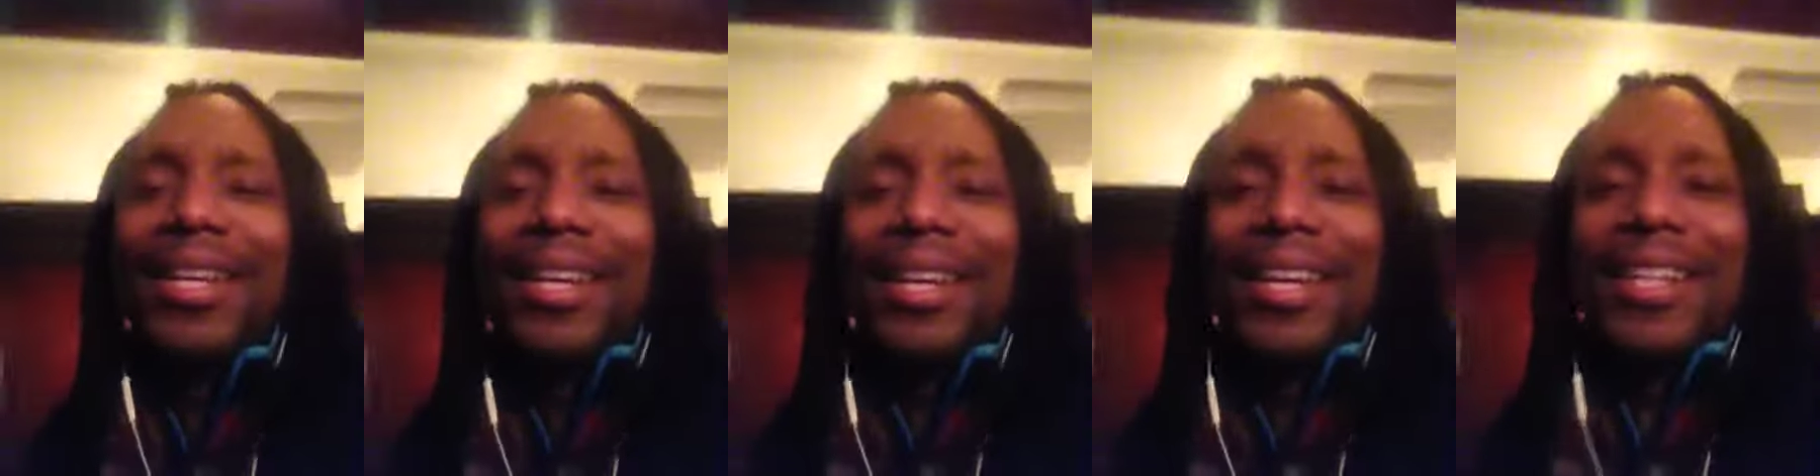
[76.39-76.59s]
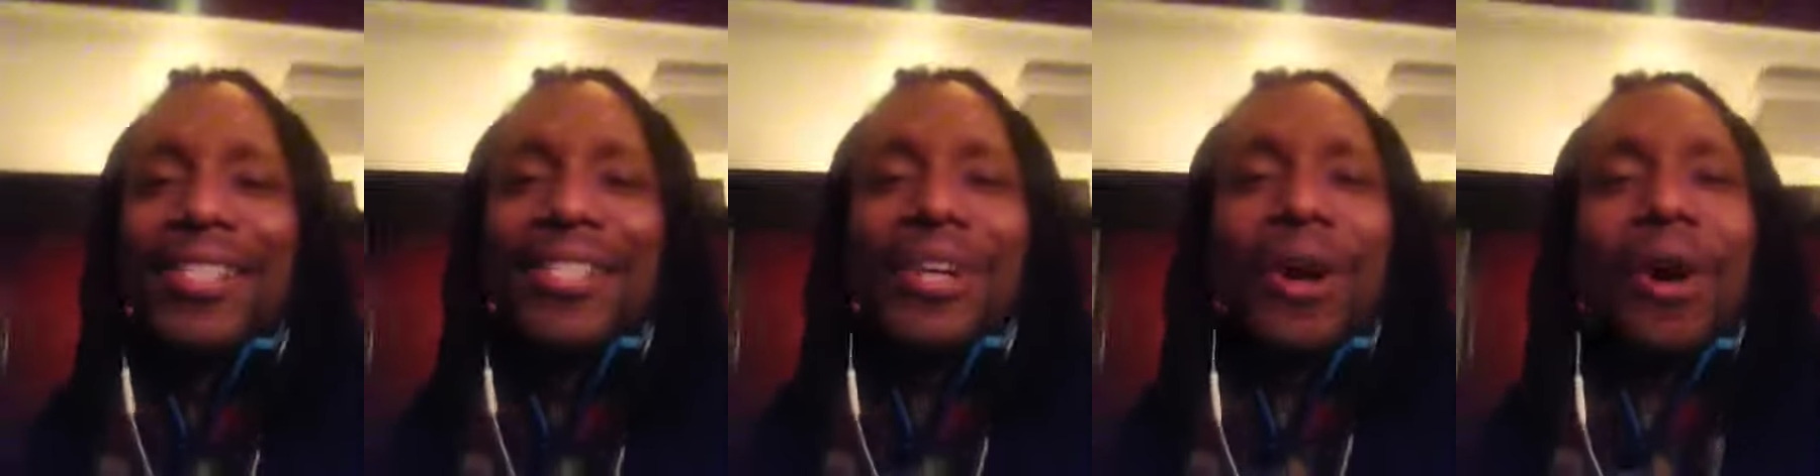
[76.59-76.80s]

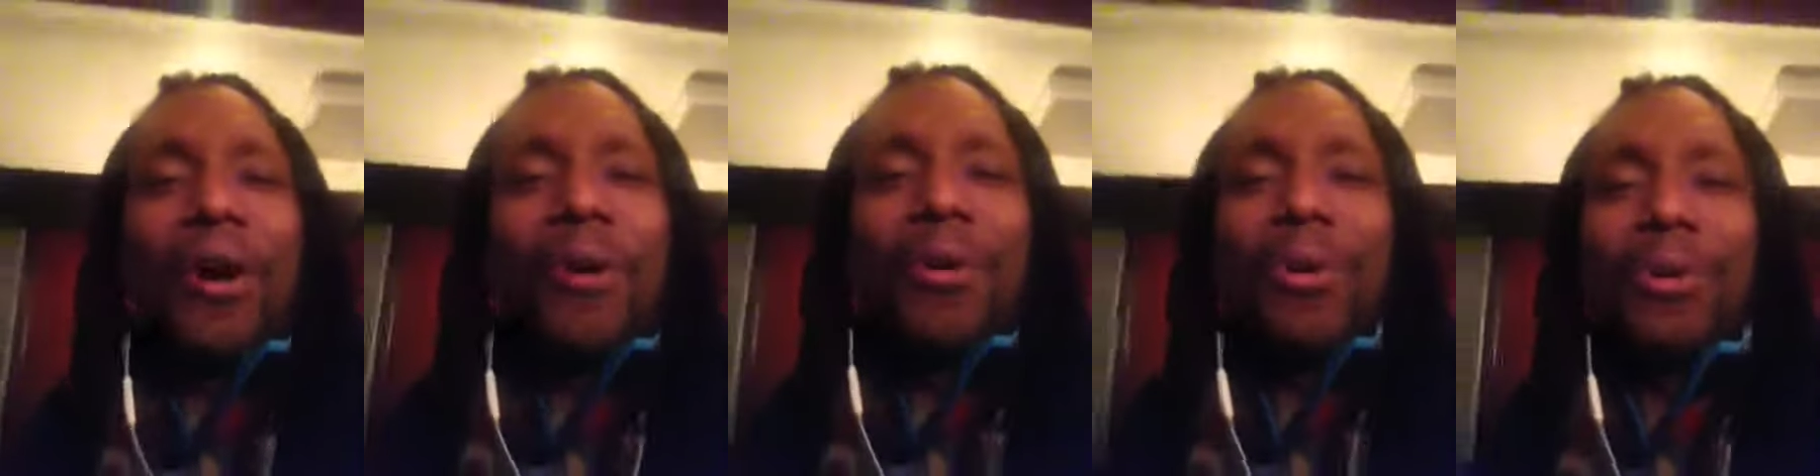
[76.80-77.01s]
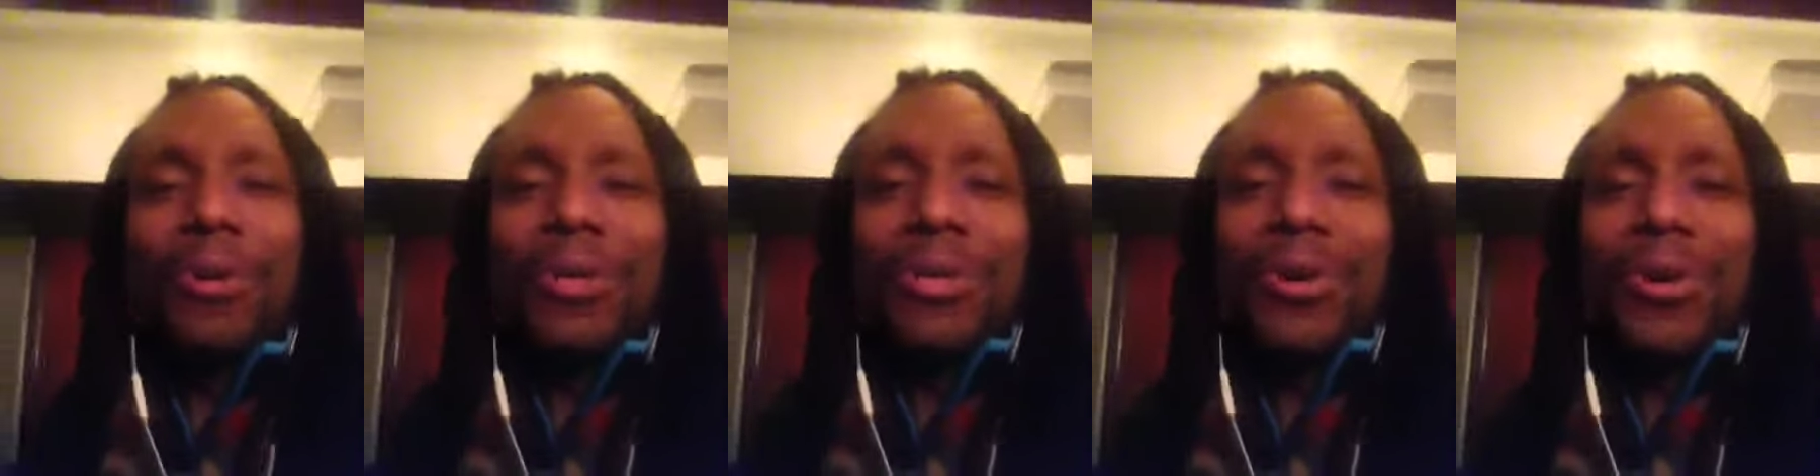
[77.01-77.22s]
get your
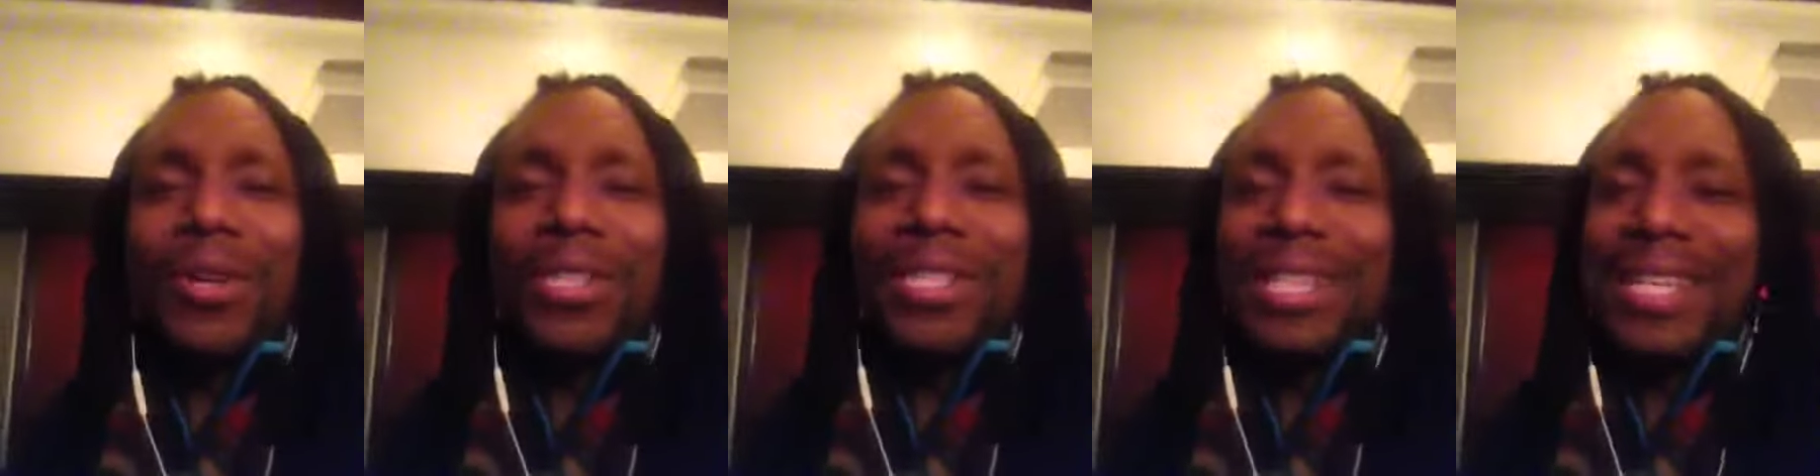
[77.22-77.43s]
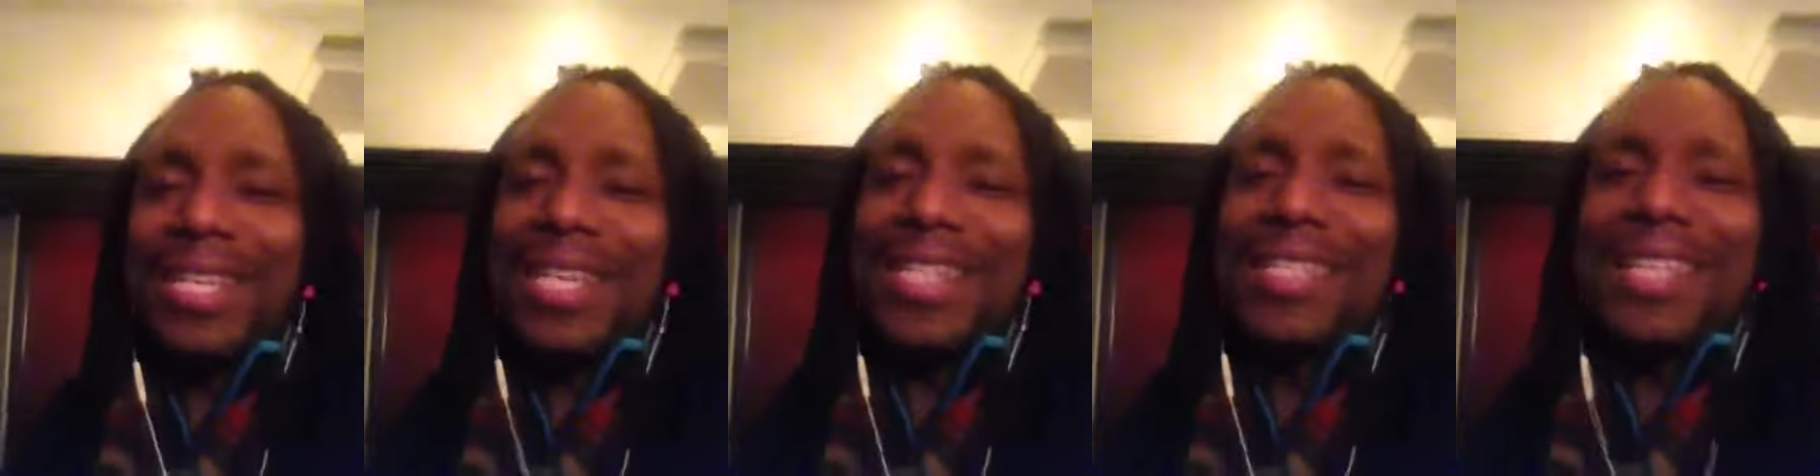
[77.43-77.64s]
uncles on and
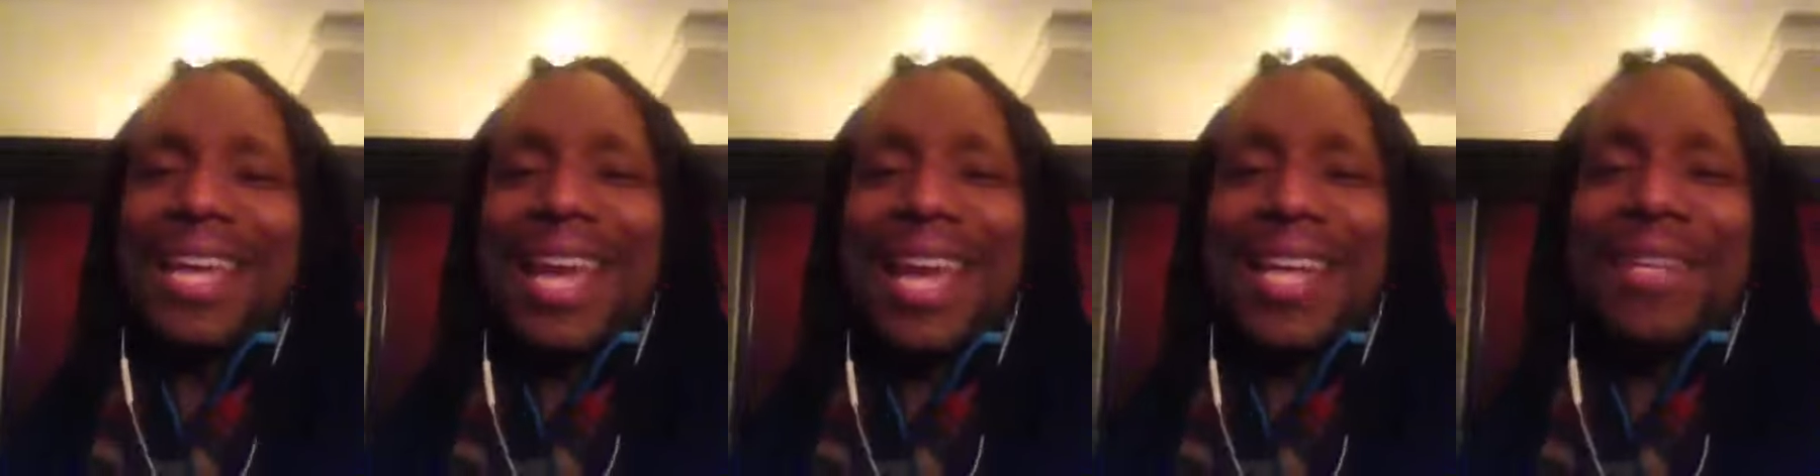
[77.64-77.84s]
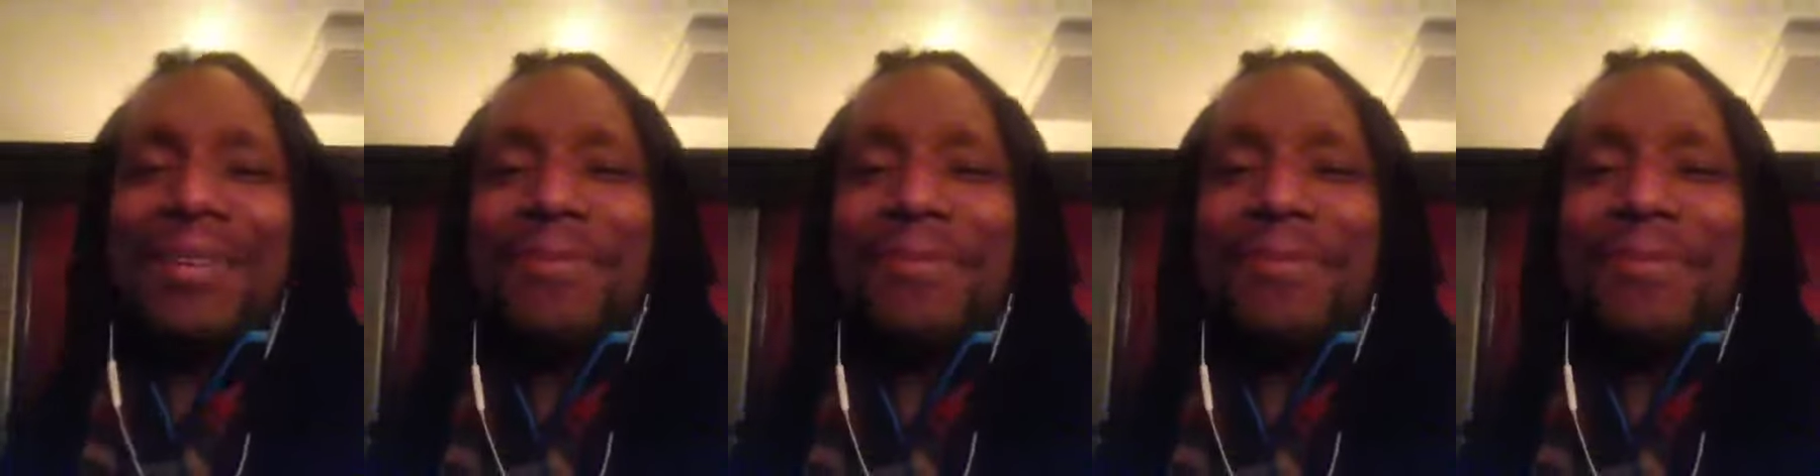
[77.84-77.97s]
say, hey, Daddy,